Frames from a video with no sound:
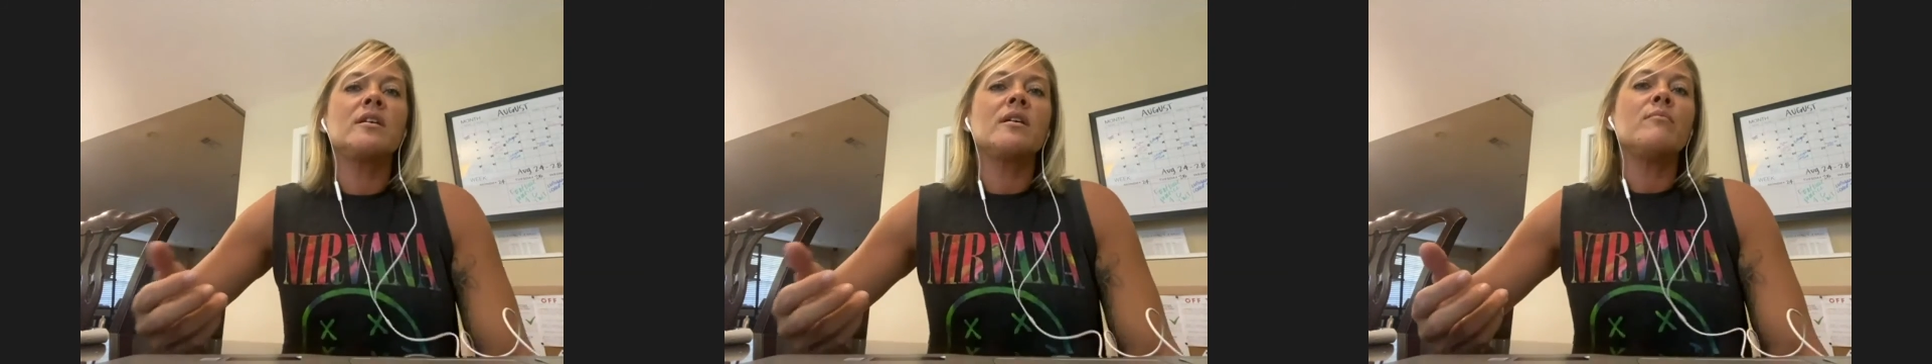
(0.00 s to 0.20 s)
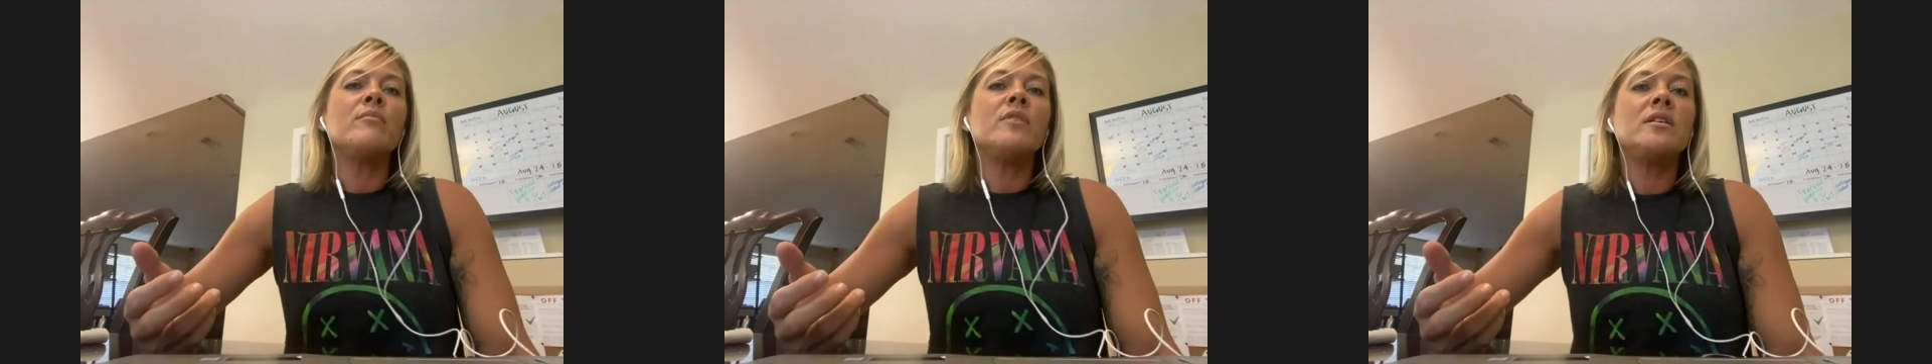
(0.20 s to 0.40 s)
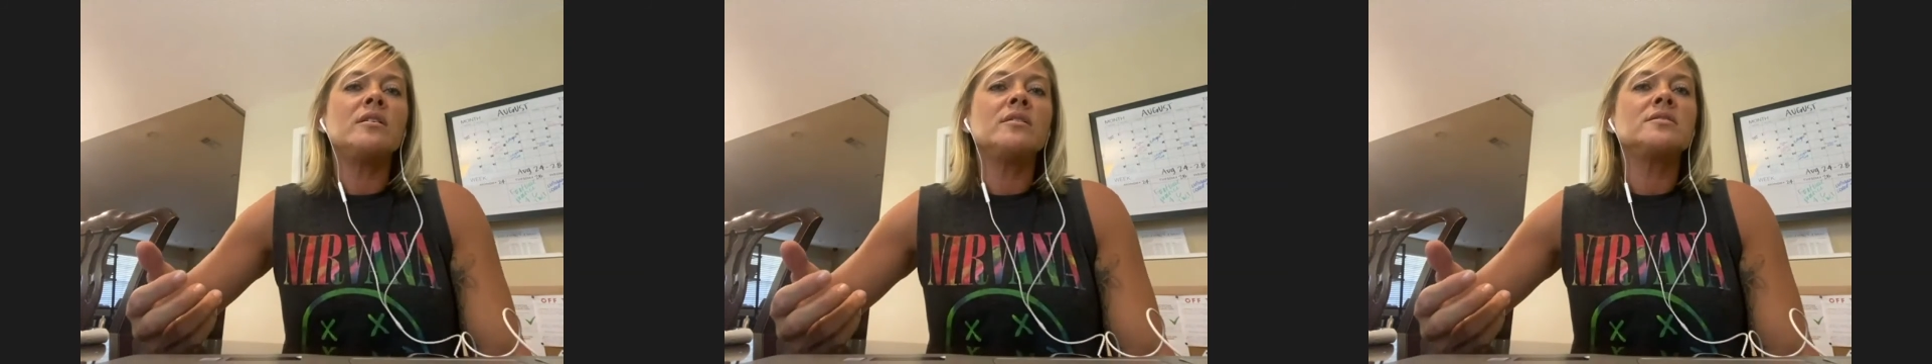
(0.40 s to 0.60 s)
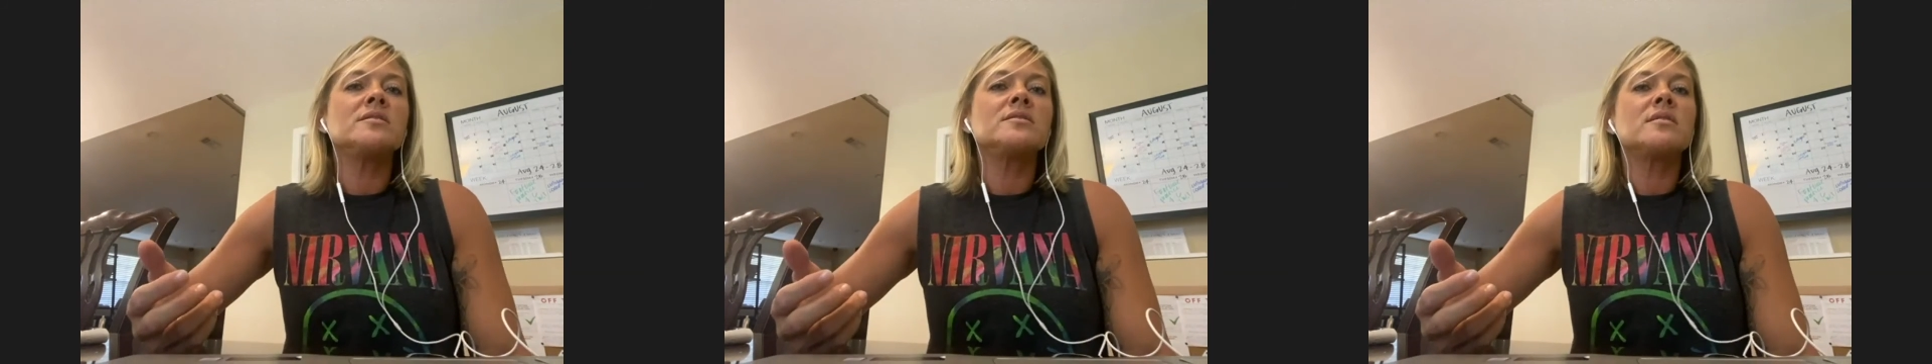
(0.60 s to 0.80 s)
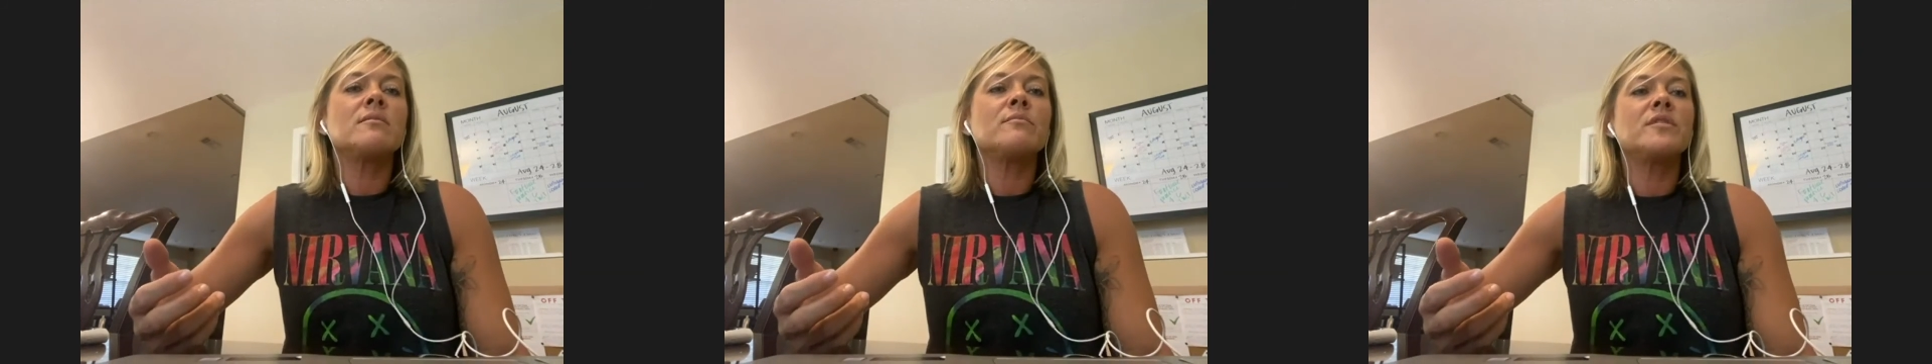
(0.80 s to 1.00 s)
committing to
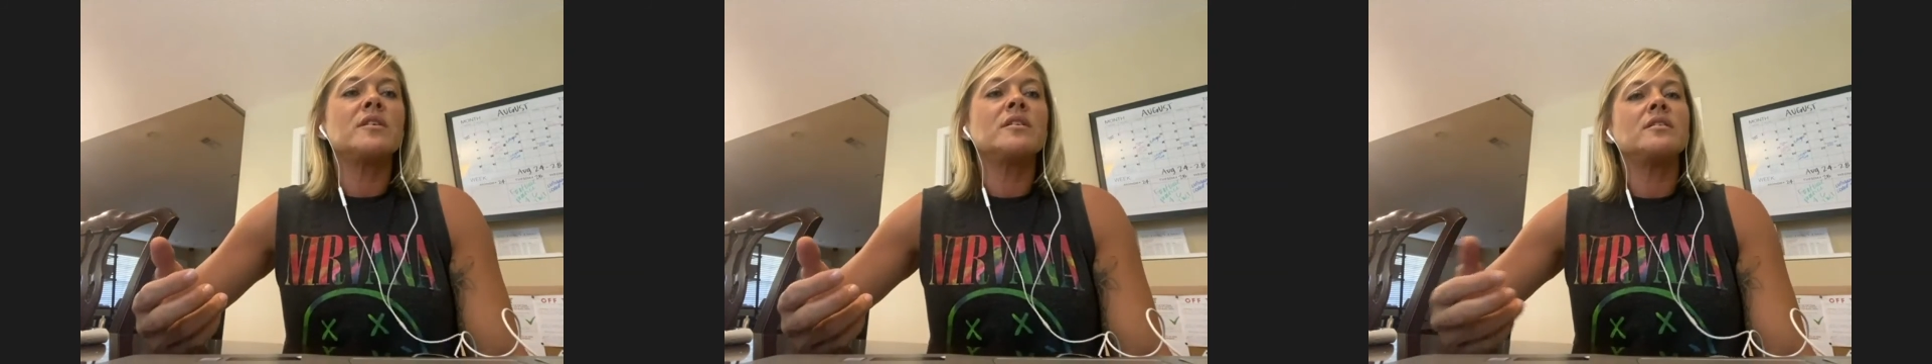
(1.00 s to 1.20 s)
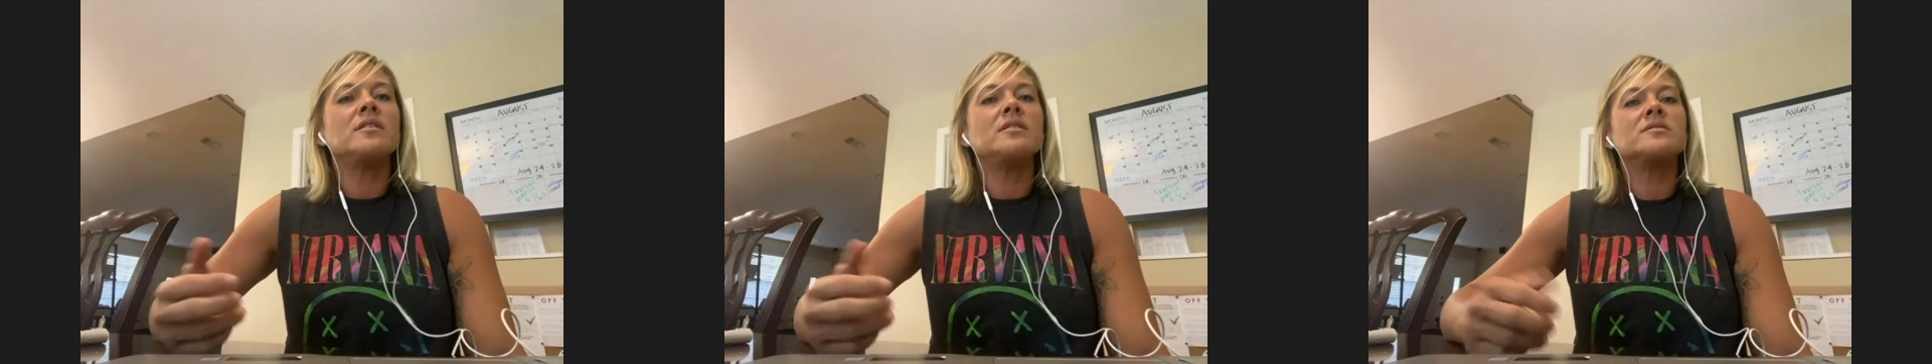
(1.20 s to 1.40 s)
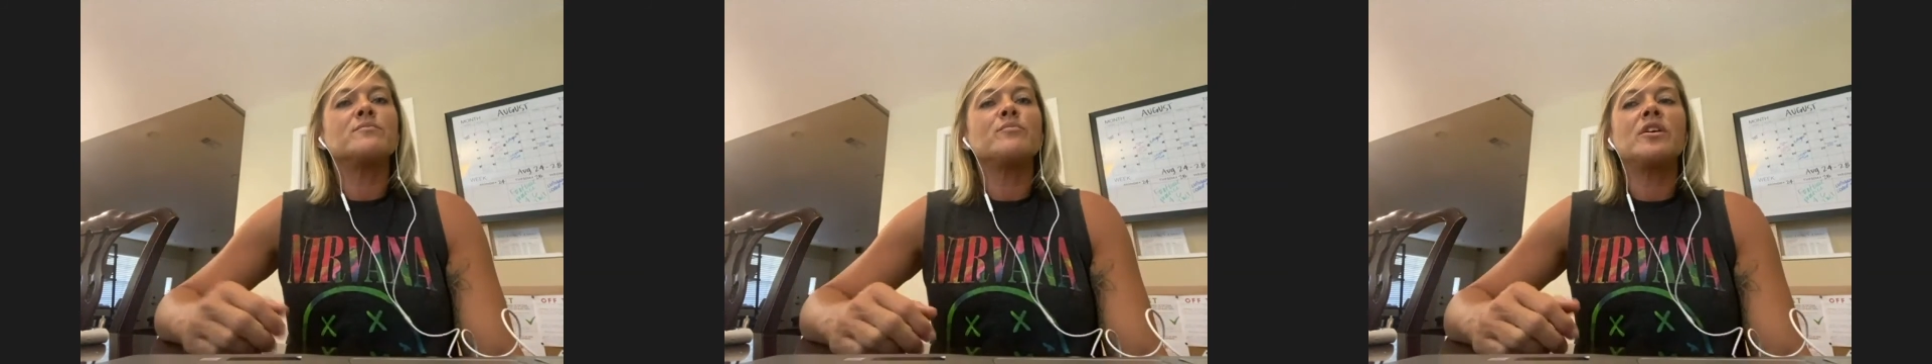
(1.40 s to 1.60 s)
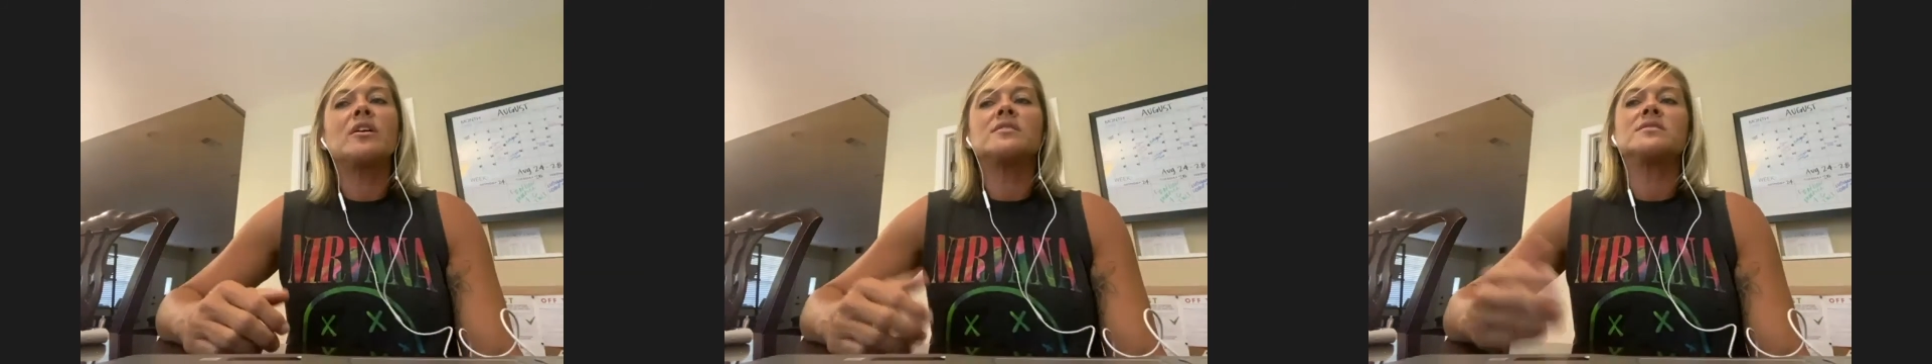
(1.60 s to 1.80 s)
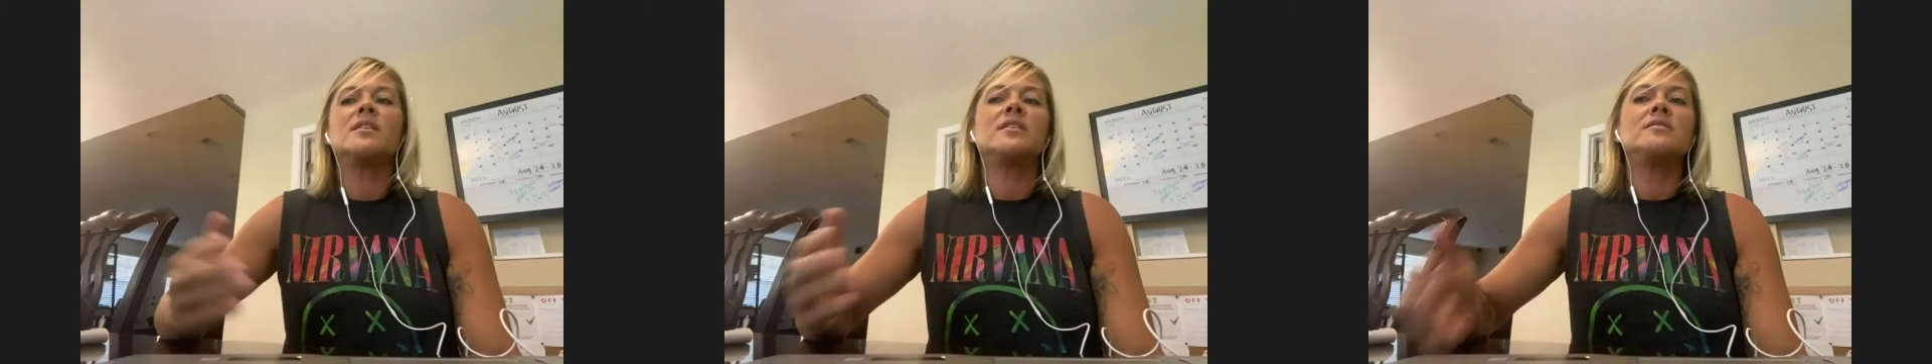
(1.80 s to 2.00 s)
something is
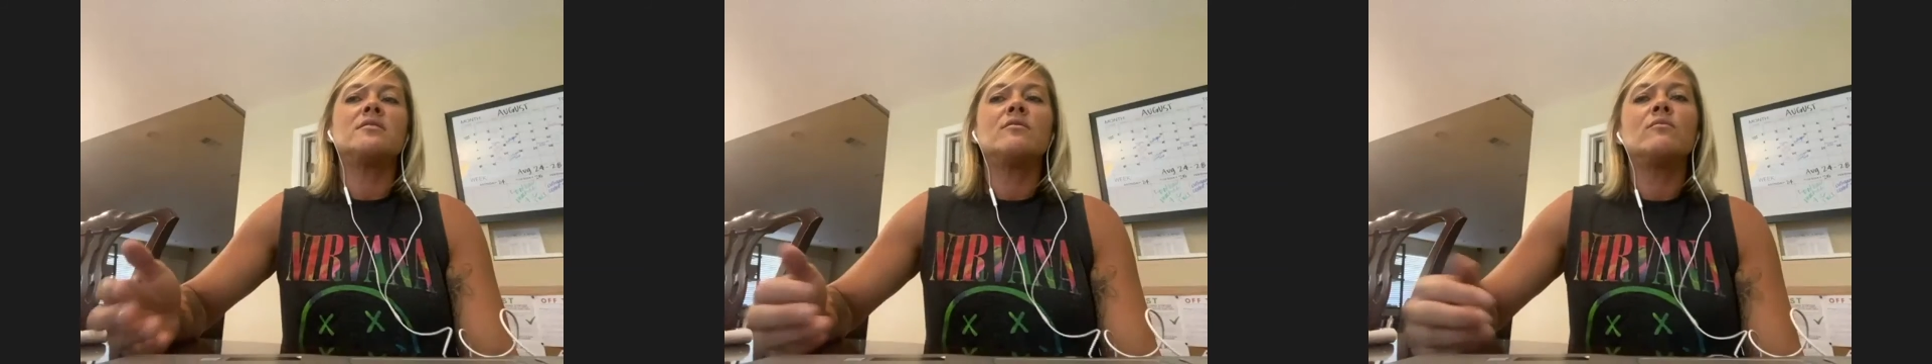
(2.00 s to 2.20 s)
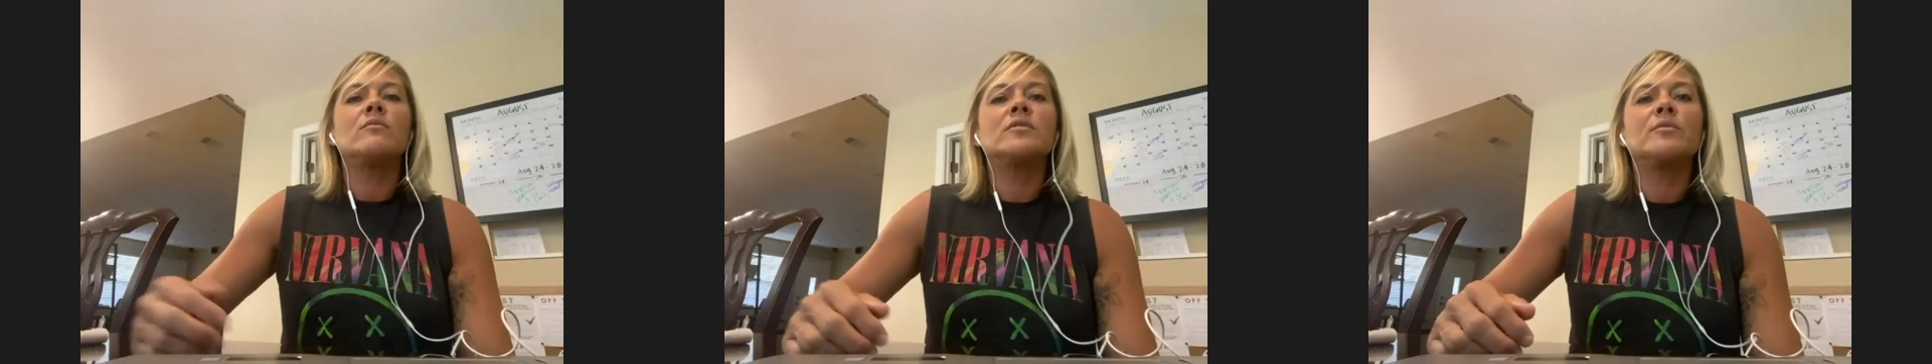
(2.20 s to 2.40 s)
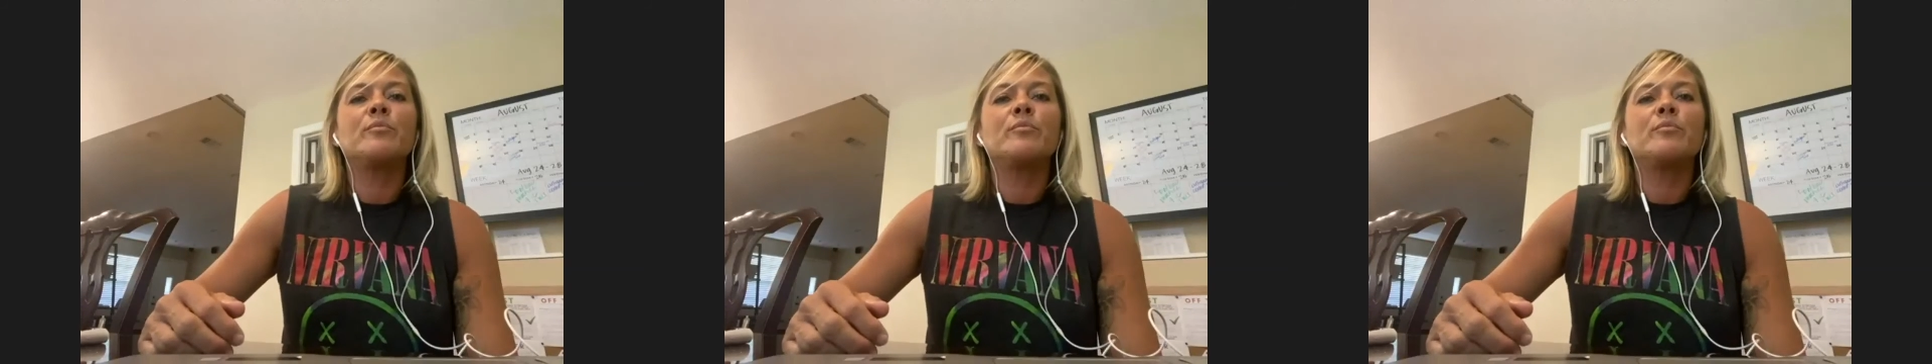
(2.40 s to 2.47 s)
because they don't want to